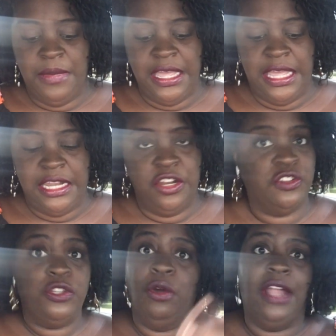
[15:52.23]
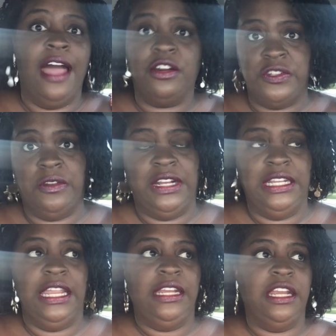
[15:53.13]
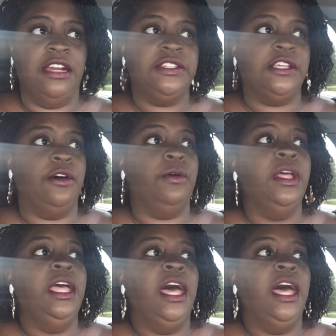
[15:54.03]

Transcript: and there's no lockers or anything there. So